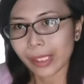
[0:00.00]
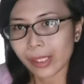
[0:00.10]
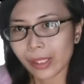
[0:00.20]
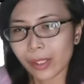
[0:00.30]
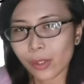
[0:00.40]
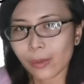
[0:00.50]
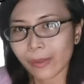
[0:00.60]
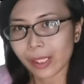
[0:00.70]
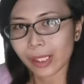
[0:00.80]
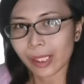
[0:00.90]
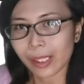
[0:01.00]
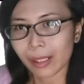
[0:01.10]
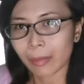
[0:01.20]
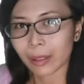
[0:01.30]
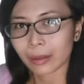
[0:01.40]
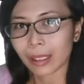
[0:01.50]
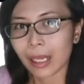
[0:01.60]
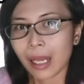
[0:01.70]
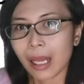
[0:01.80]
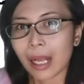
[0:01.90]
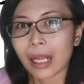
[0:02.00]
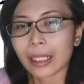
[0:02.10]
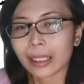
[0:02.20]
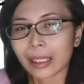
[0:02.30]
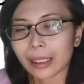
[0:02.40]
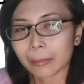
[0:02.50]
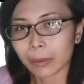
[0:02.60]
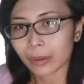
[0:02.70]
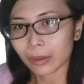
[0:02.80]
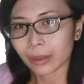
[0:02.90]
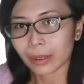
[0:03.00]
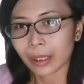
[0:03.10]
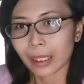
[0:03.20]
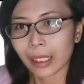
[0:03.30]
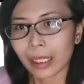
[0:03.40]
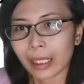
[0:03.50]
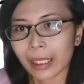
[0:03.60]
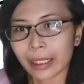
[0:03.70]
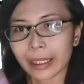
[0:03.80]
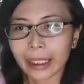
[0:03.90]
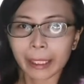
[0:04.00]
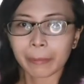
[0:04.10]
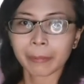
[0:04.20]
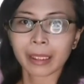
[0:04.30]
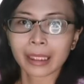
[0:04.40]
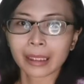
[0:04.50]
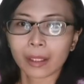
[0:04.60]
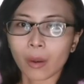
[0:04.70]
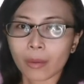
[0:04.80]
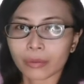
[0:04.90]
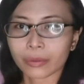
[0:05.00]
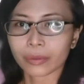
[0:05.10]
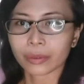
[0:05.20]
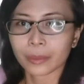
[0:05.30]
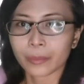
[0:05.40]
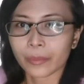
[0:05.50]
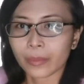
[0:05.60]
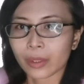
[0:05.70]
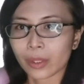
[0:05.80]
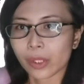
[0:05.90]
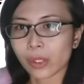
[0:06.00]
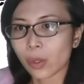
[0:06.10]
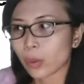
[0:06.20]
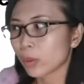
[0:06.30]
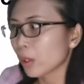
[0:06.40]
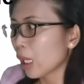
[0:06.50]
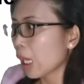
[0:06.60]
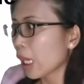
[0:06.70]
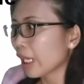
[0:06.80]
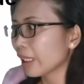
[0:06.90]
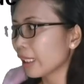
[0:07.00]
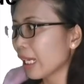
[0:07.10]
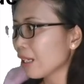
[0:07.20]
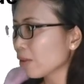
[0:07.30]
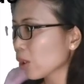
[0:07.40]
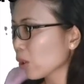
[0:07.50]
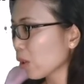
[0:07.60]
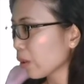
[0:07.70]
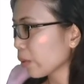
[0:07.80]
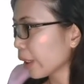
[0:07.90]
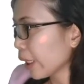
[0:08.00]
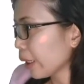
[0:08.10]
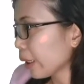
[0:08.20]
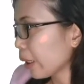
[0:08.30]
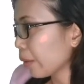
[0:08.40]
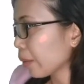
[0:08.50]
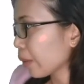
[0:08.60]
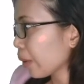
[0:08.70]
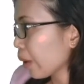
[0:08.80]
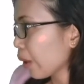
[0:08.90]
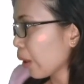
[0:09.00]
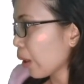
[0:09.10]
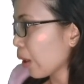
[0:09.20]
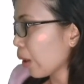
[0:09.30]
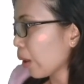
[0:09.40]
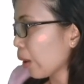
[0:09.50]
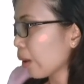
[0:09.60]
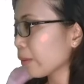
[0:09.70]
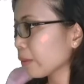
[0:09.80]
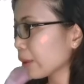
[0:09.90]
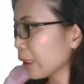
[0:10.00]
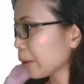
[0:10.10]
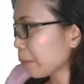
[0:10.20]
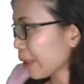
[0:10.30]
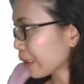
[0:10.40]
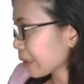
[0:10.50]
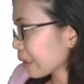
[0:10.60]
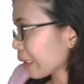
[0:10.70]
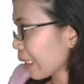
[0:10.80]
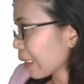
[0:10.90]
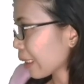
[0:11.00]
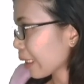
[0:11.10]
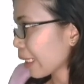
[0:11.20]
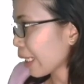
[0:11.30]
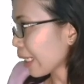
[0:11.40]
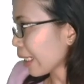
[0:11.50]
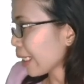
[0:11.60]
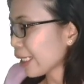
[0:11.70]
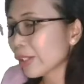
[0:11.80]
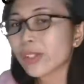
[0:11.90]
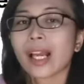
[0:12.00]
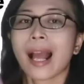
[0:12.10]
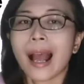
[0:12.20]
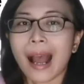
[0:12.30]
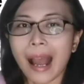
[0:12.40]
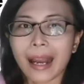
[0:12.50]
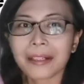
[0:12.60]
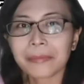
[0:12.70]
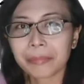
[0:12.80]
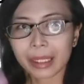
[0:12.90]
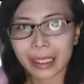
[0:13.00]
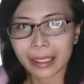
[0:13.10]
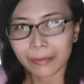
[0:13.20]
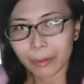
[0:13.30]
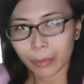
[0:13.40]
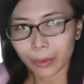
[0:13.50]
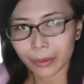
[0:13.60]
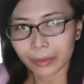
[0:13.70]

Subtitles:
since the suffix is about able, the capability of. So, the life story of Cleopatra is unbelievable.